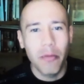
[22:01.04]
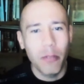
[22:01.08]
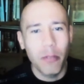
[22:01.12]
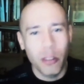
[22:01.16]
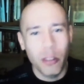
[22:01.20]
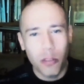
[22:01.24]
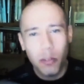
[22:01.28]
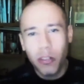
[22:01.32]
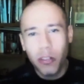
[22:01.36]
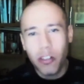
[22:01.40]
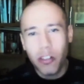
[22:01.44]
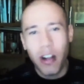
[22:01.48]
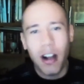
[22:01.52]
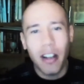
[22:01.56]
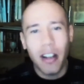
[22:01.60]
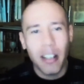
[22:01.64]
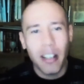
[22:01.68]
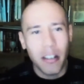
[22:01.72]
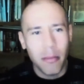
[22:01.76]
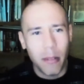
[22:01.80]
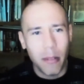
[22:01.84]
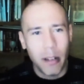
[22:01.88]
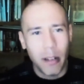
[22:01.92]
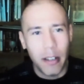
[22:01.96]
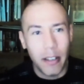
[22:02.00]
what you're talking
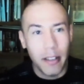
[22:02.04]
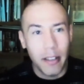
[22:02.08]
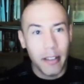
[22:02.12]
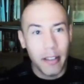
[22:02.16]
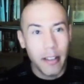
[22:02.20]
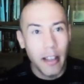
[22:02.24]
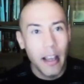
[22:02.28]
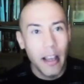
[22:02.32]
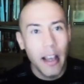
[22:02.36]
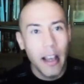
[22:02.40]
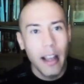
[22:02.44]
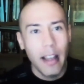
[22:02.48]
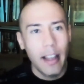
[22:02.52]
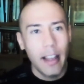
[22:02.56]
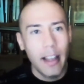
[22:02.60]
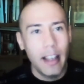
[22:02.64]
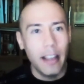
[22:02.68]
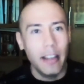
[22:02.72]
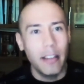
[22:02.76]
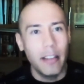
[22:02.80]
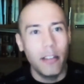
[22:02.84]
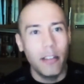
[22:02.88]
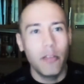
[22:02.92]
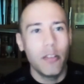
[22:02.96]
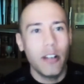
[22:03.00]
about is,
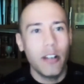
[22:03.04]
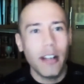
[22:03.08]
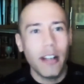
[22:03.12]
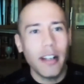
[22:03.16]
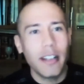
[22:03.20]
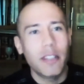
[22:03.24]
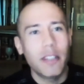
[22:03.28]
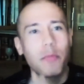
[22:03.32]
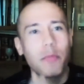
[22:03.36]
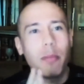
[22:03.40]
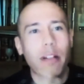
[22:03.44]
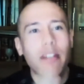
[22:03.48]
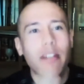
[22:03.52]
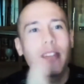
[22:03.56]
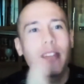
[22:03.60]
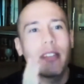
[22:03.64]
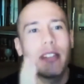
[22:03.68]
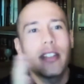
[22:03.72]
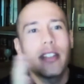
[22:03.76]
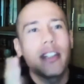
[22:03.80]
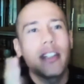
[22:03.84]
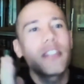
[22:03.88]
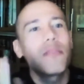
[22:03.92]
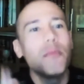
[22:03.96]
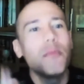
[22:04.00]
hey, you're not going to spend
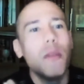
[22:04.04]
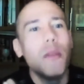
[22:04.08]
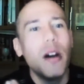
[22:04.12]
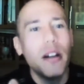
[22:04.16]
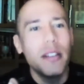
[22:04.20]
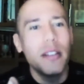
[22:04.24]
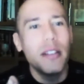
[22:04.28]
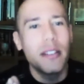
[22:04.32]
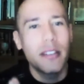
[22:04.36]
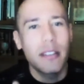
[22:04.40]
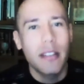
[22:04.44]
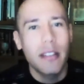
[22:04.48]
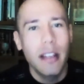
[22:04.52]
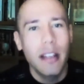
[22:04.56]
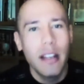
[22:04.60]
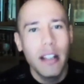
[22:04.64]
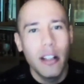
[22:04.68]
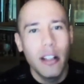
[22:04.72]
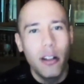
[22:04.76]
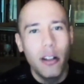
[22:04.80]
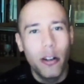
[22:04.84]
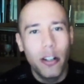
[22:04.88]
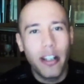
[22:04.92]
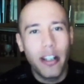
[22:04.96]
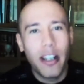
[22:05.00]
6 months
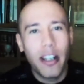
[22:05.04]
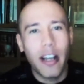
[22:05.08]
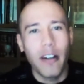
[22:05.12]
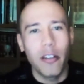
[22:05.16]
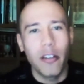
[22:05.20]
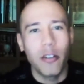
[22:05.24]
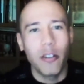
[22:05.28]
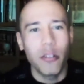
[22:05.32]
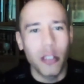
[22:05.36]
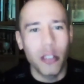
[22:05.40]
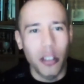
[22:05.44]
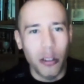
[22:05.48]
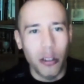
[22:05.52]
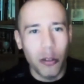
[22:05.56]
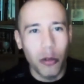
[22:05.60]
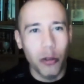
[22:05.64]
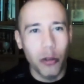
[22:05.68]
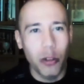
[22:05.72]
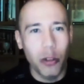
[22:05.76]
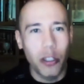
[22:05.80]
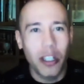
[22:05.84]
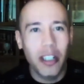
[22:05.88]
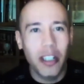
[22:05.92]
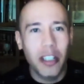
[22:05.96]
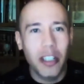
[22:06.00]
learning how to use the tool.
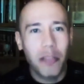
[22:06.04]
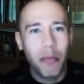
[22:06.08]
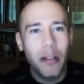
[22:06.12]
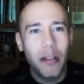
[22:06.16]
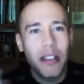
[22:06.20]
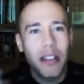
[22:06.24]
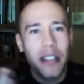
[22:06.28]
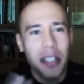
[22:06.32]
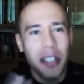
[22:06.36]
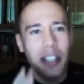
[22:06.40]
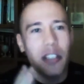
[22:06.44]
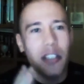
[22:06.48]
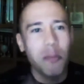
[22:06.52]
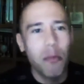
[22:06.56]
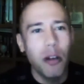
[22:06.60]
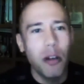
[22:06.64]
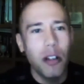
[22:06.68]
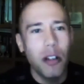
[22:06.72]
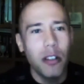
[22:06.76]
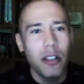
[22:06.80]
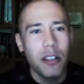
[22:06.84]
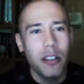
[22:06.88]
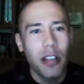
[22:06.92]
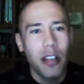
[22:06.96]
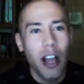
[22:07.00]
You're going to spend 6
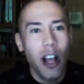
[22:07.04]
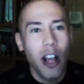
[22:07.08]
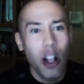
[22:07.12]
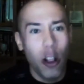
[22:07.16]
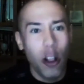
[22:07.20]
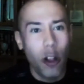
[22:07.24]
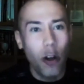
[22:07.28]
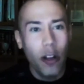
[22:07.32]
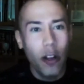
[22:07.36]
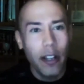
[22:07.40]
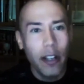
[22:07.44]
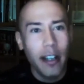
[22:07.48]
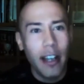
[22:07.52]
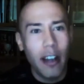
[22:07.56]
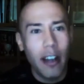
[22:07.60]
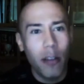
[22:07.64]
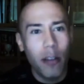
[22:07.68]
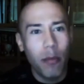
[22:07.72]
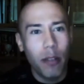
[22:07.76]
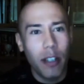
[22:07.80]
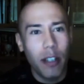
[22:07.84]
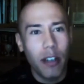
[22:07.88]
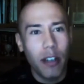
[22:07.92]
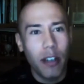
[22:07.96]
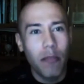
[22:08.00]
months learning how to
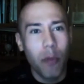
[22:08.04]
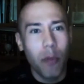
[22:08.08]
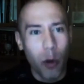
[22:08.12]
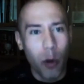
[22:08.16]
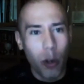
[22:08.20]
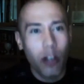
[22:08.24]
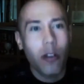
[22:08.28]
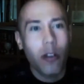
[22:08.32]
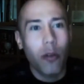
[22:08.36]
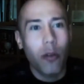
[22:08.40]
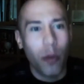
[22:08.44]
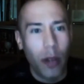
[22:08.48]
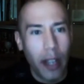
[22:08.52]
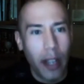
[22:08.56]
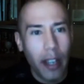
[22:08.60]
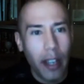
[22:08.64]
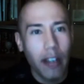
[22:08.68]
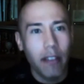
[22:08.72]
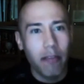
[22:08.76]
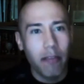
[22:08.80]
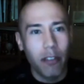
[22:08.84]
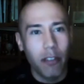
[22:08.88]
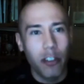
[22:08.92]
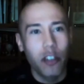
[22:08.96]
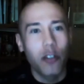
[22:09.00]
become more
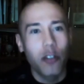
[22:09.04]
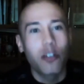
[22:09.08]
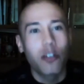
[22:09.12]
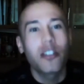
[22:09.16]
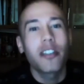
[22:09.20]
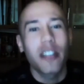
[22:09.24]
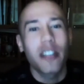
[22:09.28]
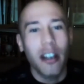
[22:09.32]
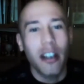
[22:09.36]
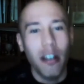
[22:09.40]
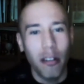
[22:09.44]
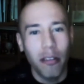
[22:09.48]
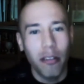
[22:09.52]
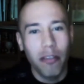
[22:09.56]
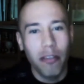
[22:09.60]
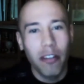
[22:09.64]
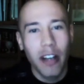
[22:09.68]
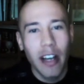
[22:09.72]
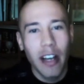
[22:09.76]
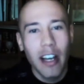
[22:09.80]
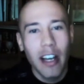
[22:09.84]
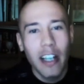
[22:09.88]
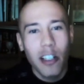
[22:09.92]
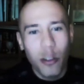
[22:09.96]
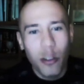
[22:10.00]
creative on yourself,
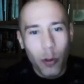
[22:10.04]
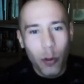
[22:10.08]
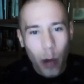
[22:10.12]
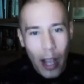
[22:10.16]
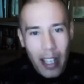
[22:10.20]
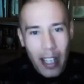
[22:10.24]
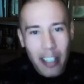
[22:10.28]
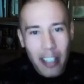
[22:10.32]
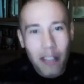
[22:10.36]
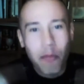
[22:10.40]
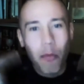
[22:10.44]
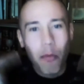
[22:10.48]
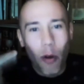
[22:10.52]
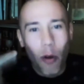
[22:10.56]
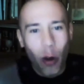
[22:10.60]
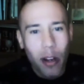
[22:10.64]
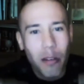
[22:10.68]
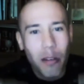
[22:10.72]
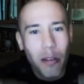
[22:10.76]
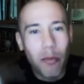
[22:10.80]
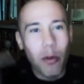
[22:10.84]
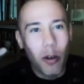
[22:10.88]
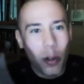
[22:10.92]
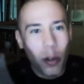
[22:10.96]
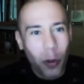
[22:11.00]
to ask
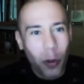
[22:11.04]
more